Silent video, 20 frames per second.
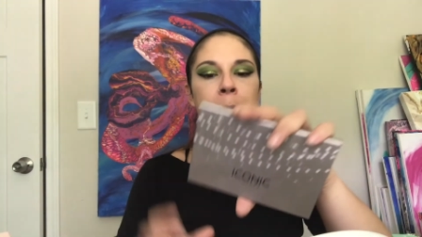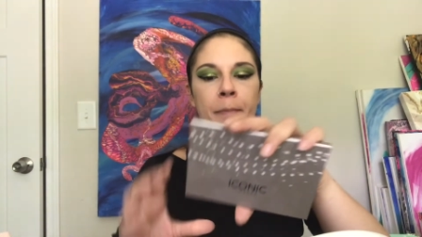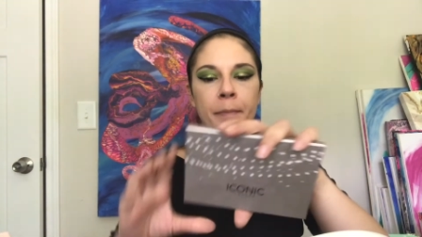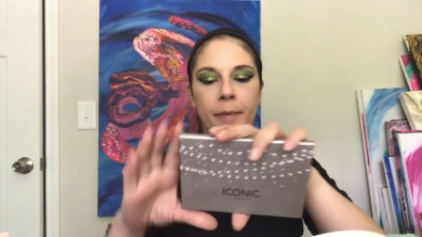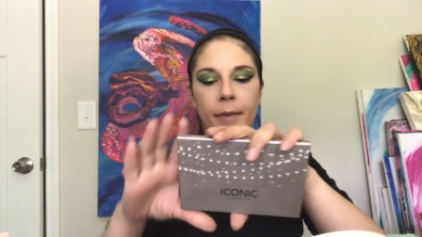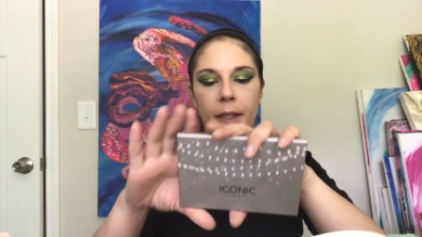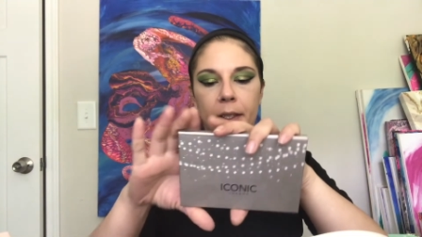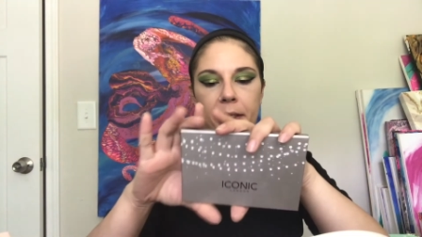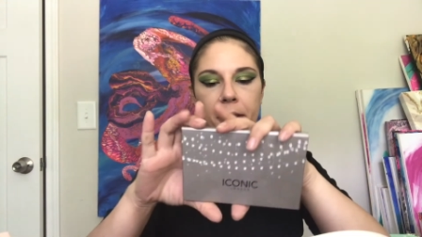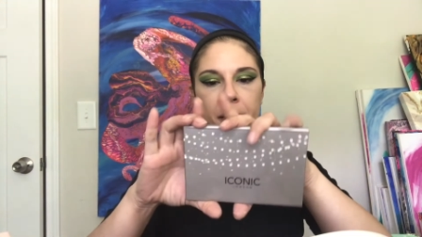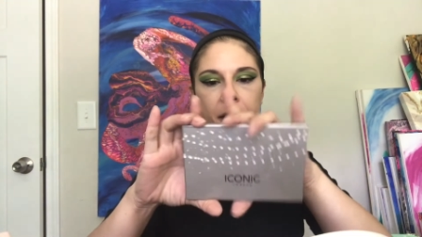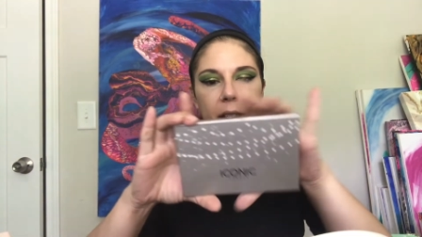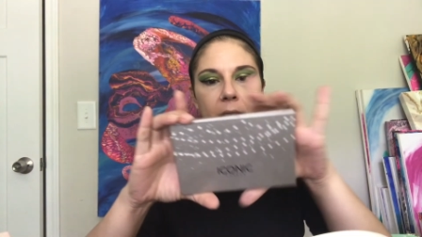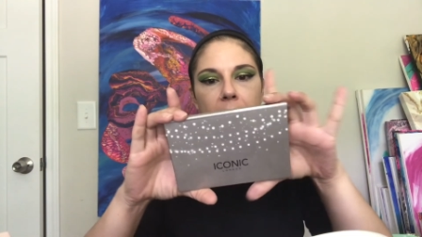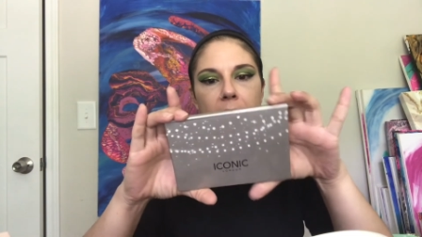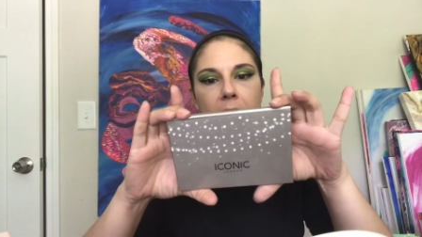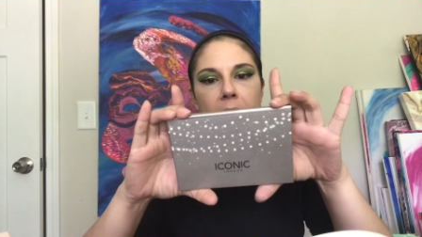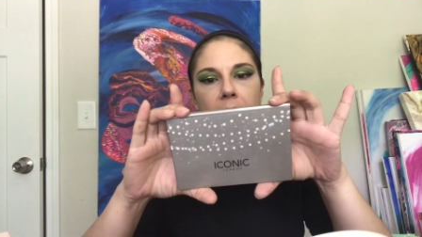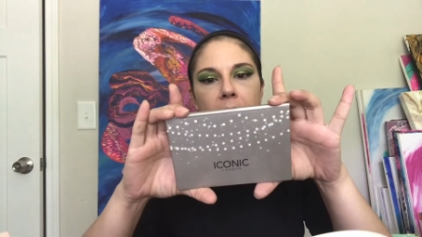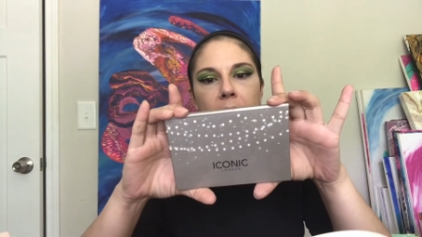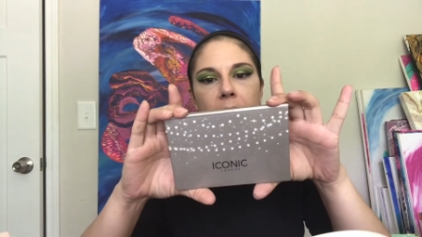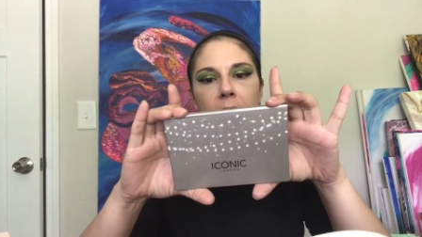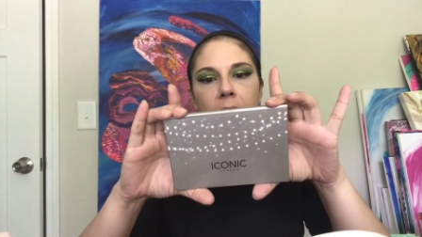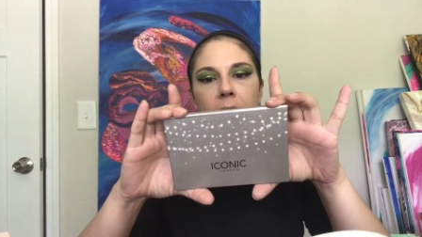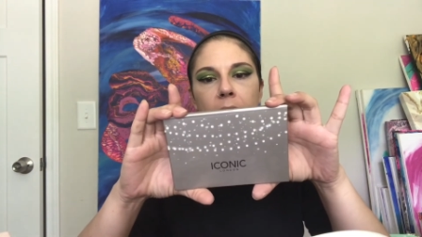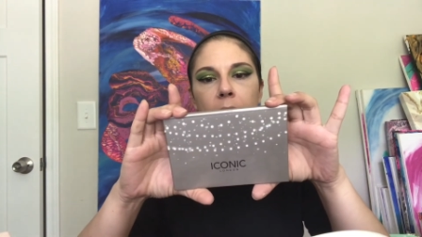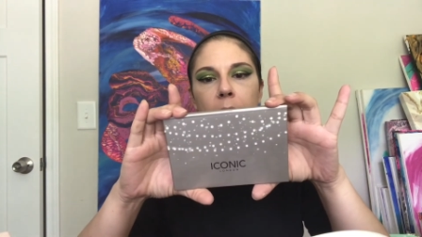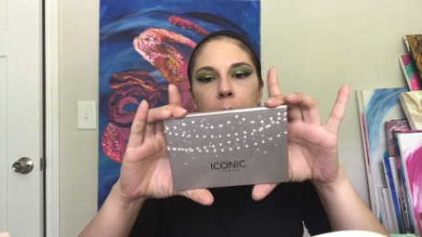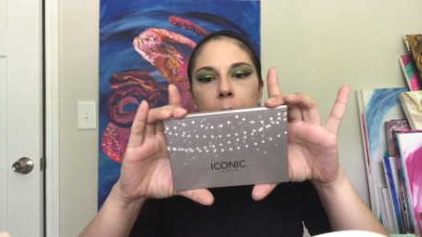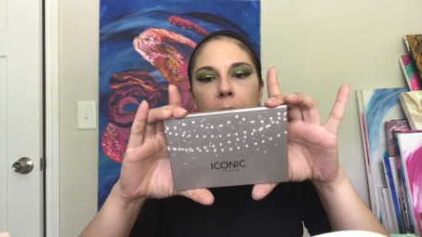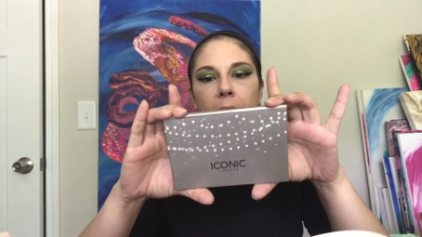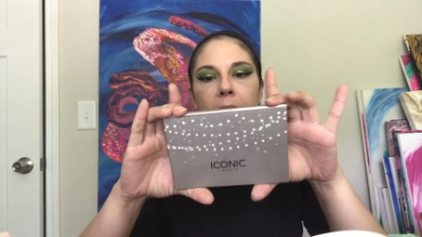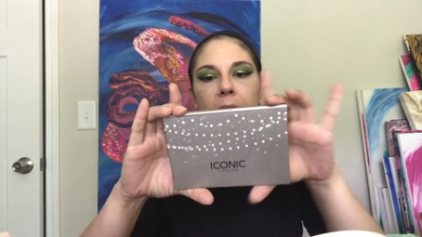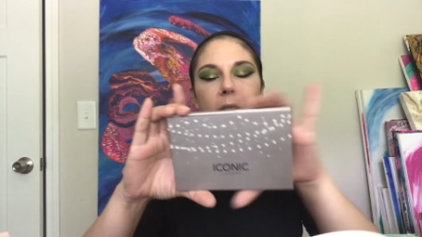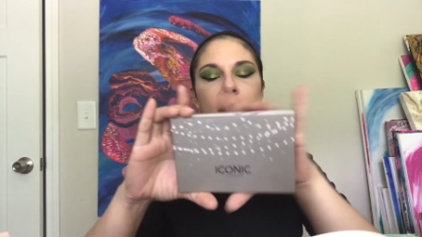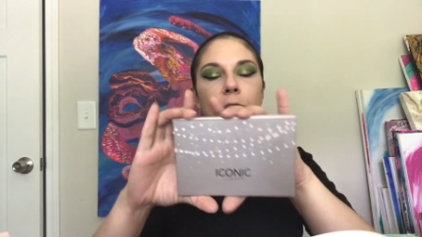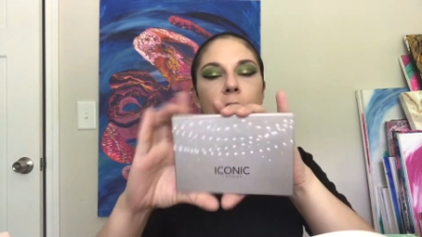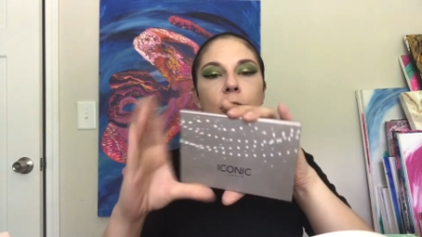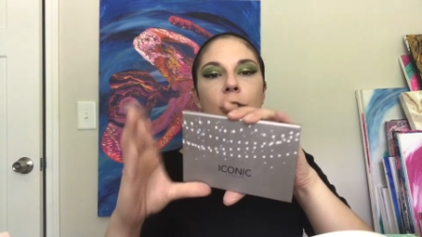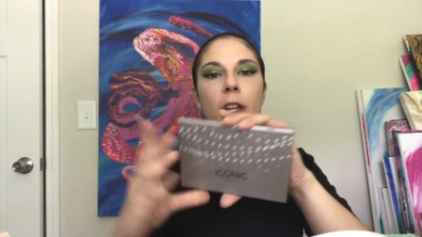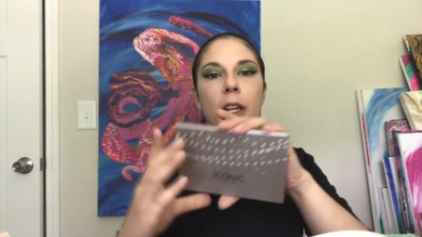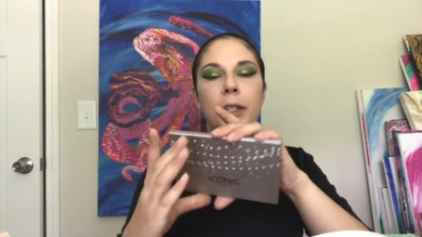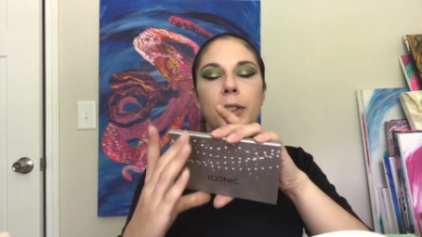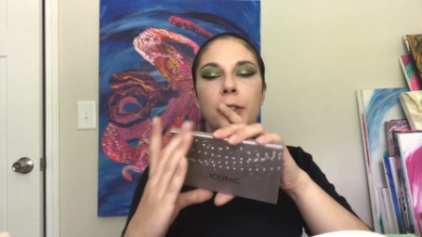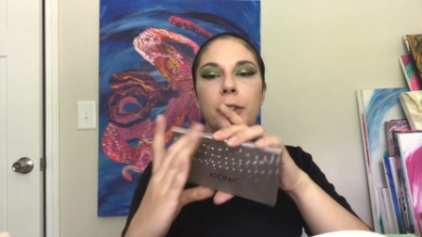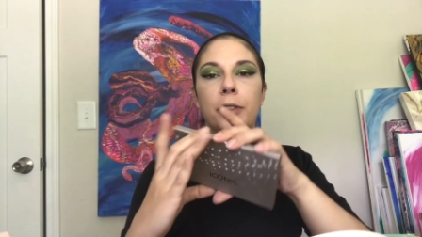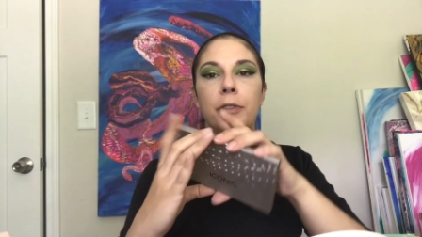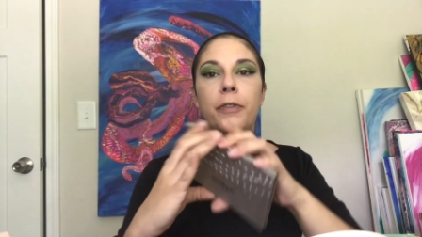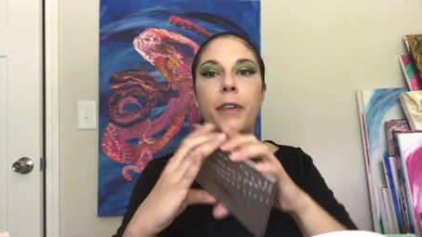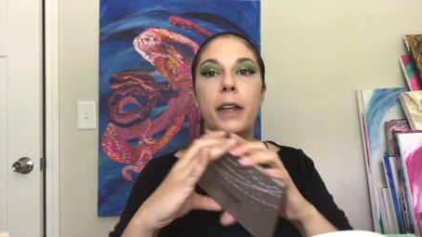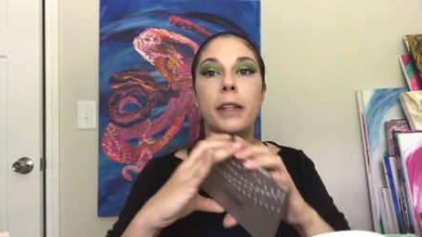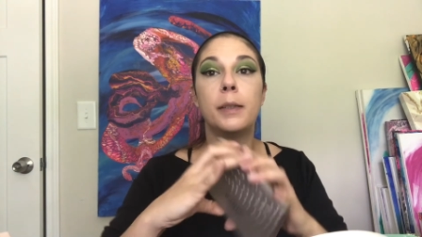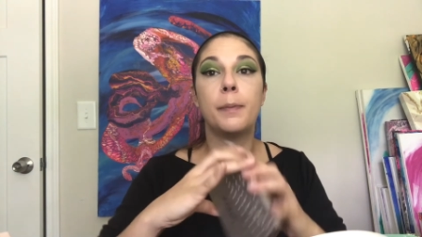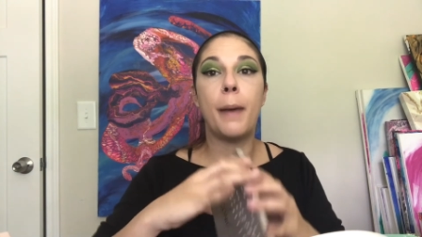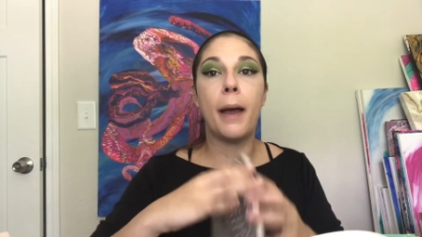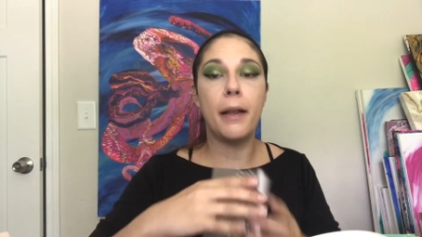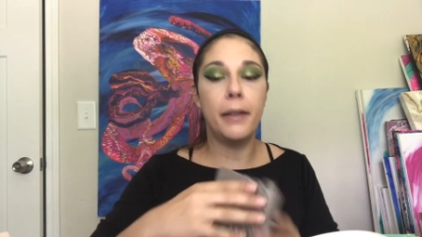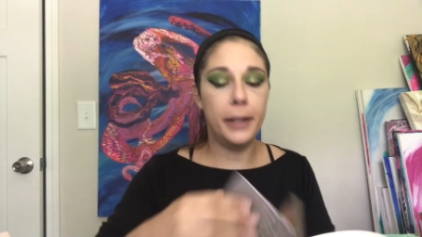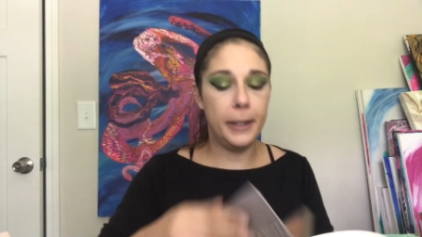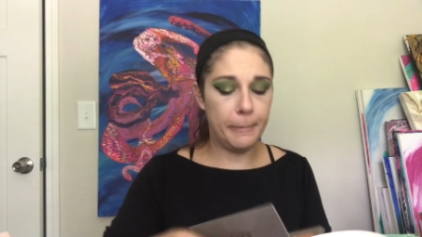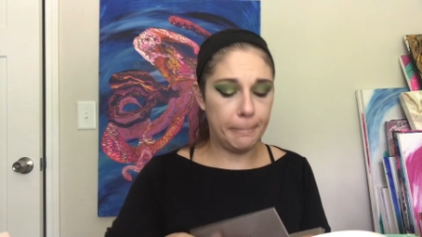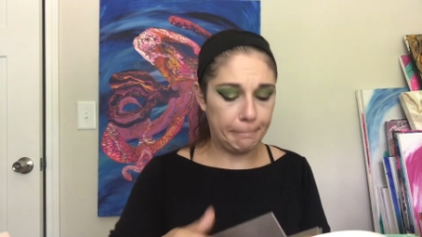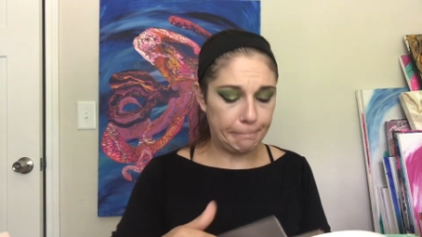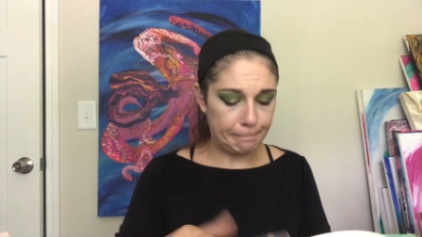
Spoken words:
and this is the Ladies Chaser Face Palette.